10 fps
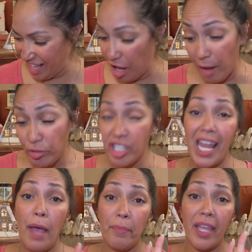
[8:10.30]
I'm just
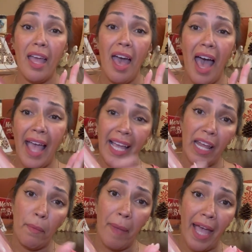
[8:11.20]
happy I got
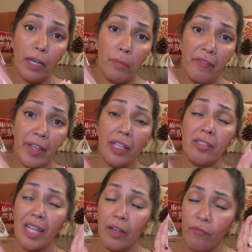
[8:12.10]
a backup of it
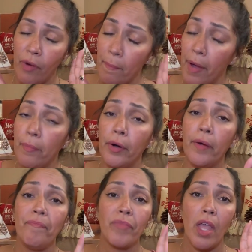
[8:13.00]
because I
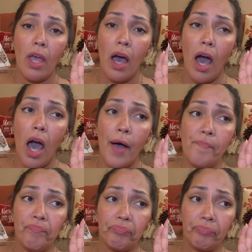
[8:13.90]
remember
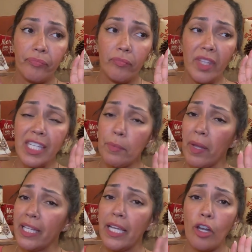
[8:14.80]

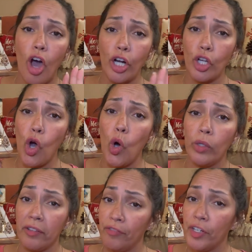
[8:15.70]
smelling it on cold
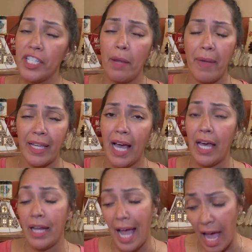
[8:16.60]
the first time I got
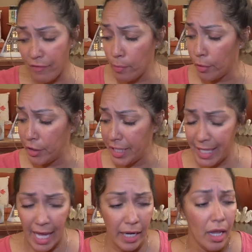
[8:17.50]
it. I haven't burned it
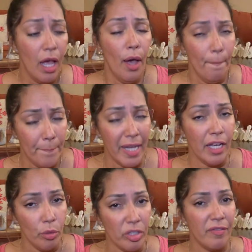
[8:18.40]
yet, but
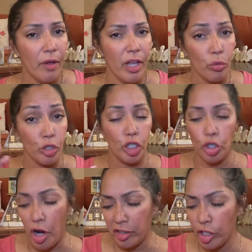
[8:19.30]
it was
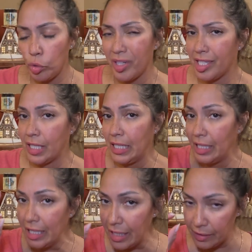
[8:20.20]
strong. This one is a
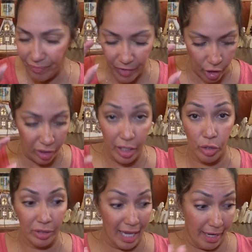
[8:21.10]

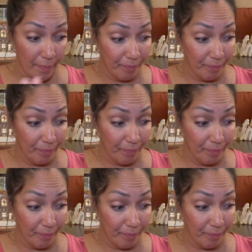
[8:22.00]
little light.